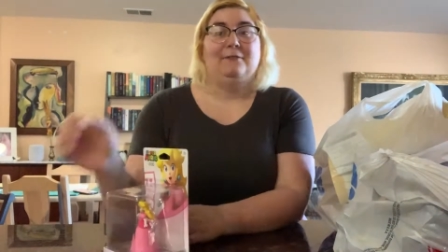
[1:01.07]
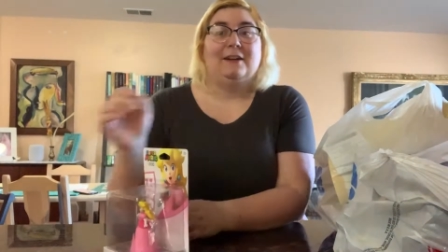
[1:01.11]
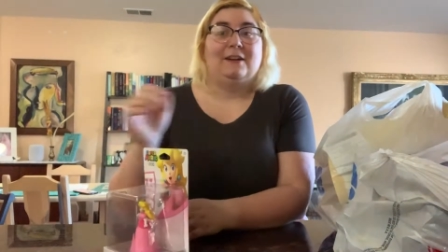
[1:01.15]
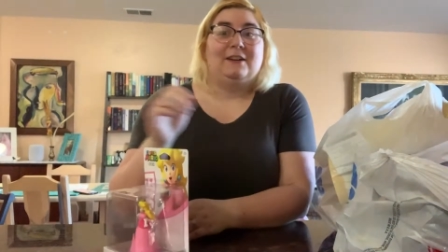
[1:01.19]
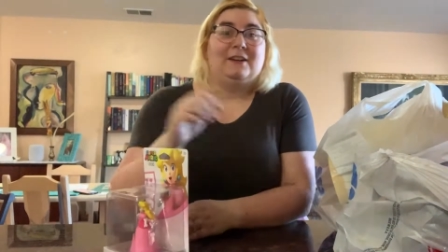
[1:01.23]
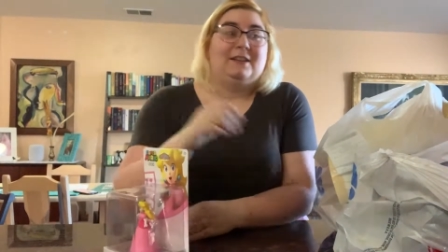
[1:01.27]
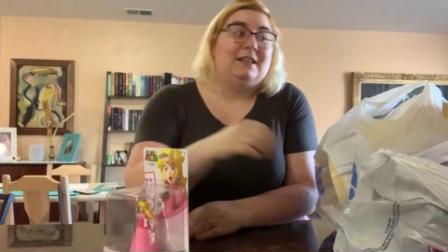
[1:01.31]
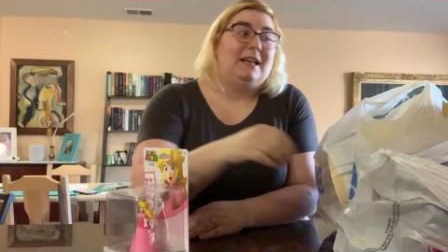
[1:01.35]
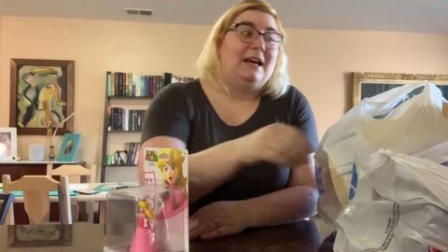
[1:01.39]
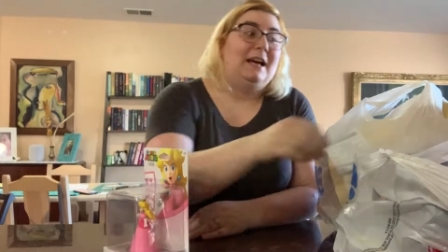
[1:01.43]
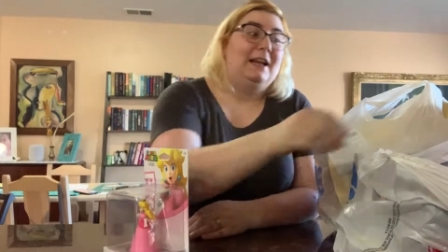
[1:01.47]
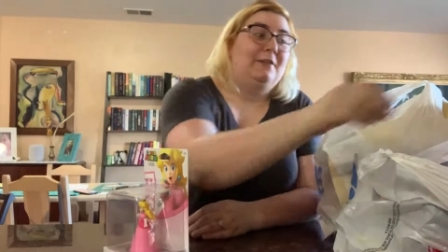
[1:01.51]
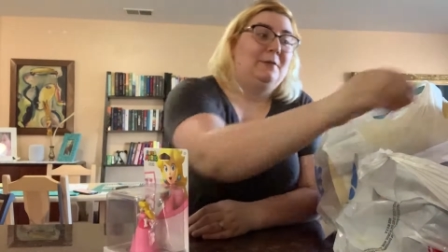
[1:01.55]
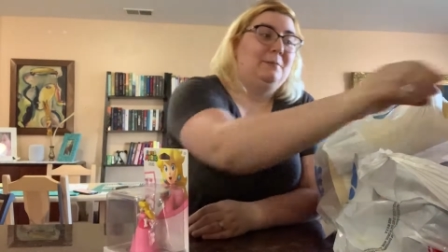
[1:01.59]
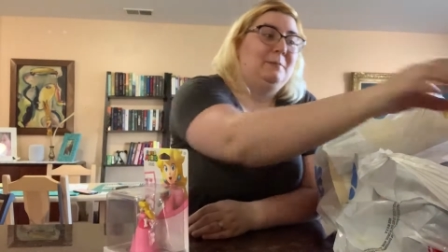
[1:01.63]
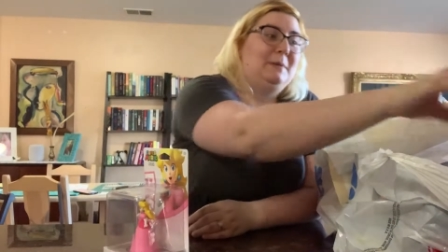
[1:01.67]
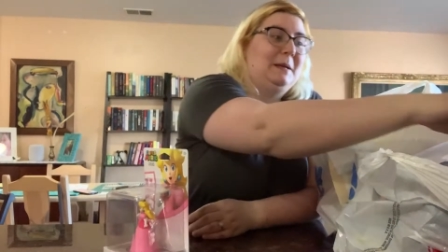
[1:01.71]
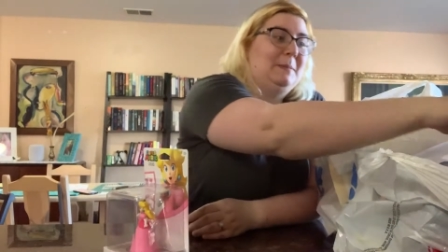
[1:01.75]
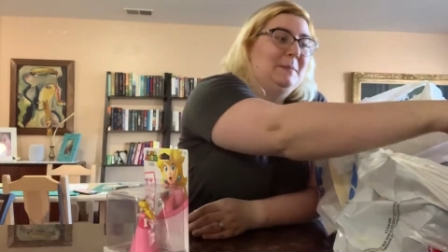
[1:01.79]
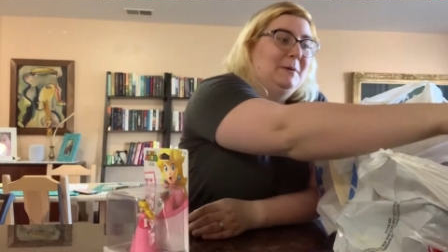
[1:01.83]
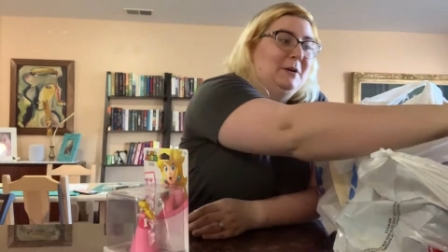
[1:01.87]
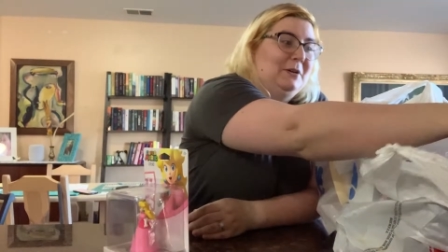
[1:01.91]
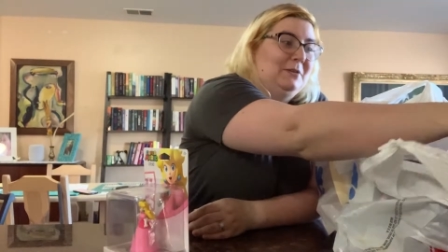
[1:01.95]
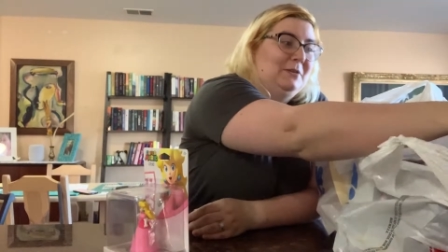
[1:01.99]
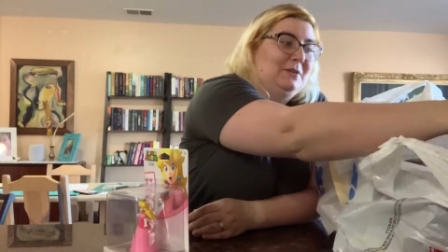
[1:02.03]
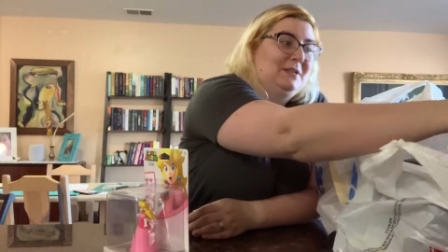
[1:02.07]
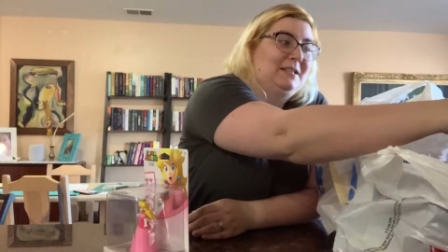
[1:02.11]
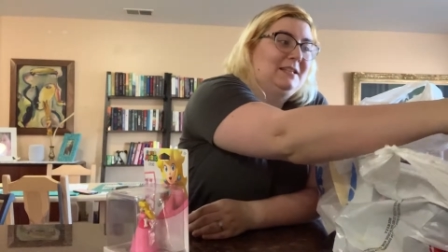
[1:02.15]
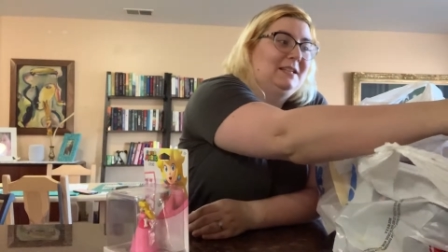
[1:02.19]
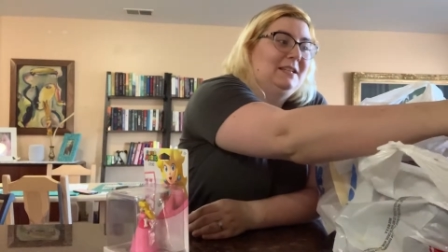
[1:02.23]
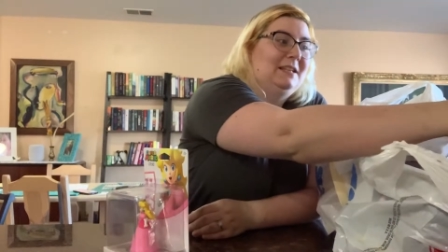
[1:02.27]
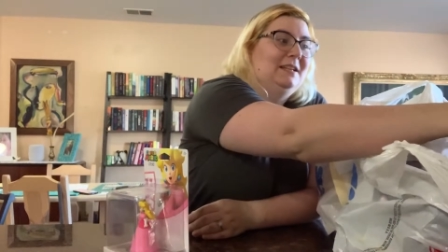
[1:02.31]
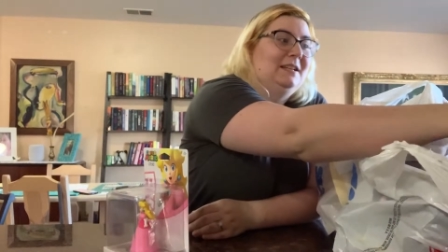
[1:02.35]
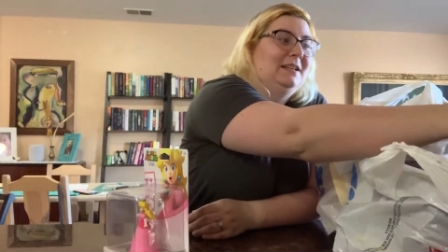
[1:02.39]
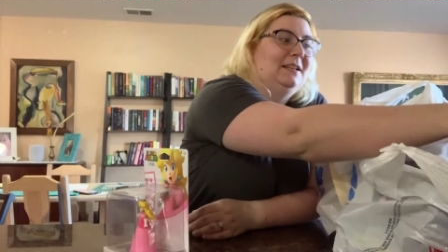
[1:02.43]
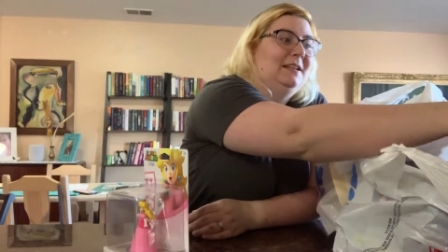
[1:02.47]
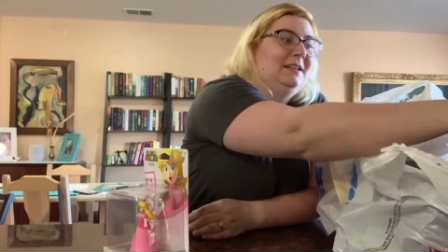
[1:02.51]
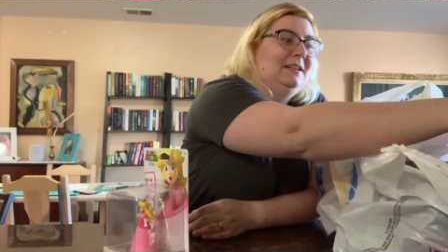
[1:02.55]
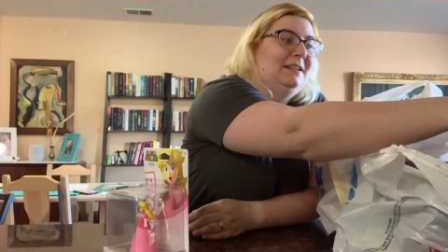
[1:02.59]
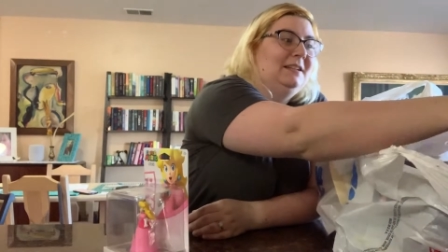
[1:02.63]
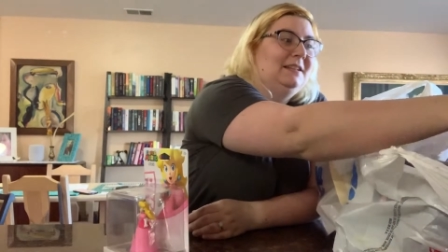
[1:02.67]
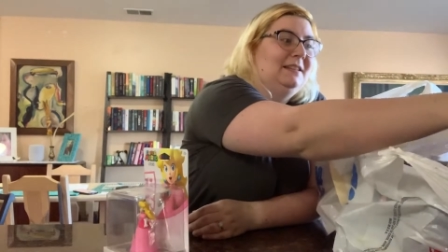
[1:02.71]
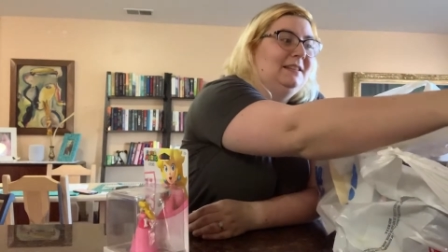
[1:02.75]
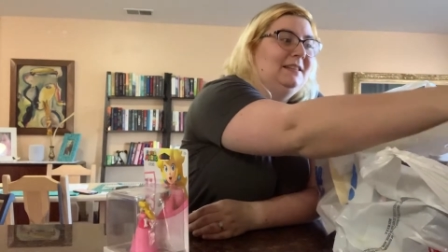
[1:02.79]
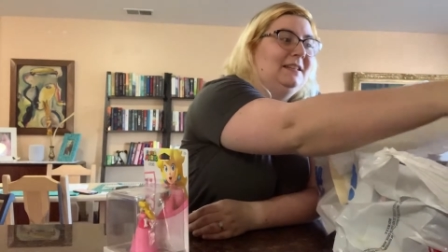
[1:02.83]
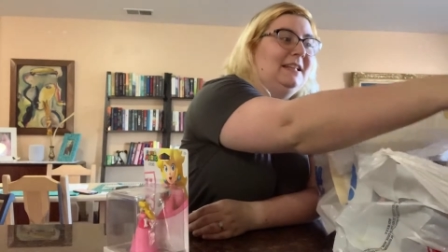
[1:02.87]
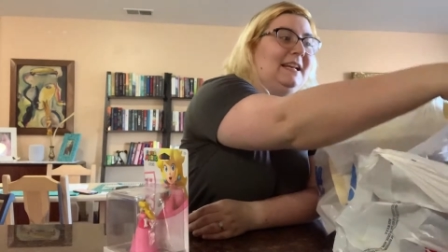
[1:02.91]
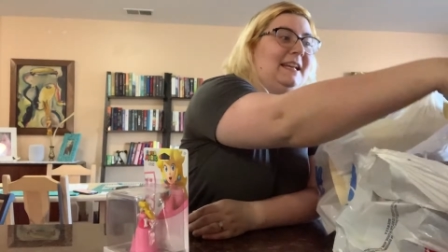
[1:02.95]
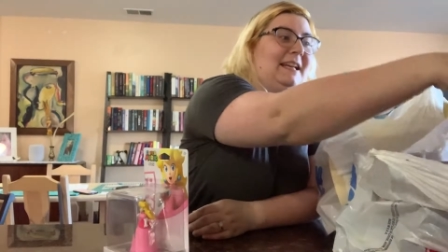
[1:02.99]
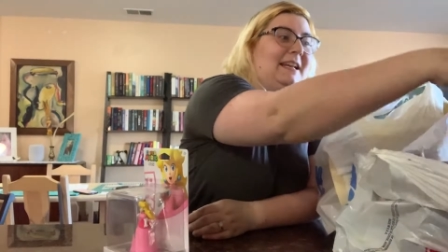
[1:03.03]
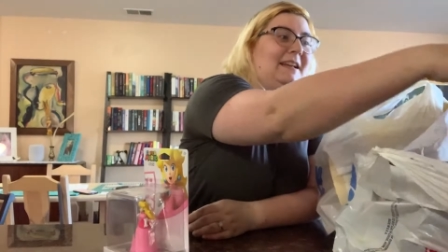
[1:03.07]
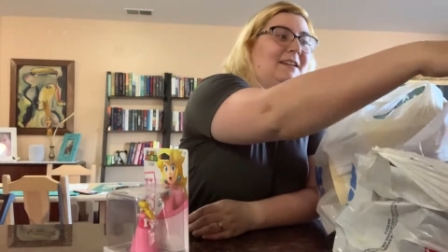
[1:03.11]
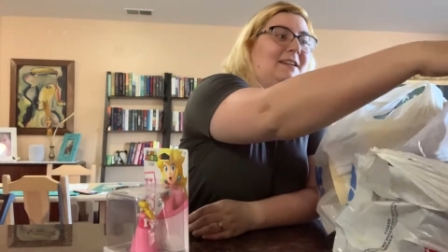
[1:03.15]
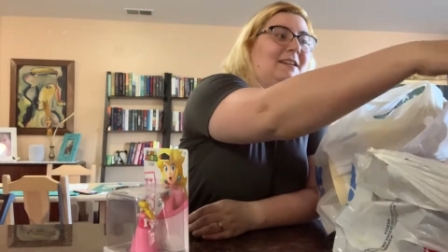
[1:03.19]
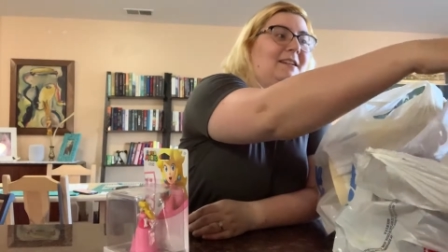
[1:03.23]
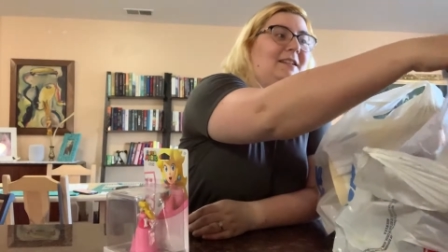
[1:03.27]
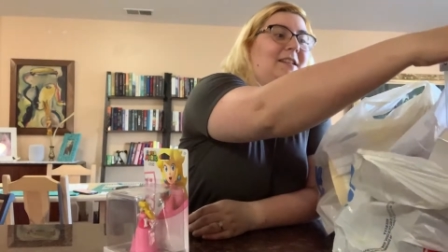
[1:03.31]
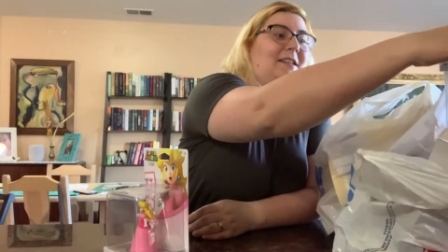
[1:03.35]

found a lot of amiibos. Like, a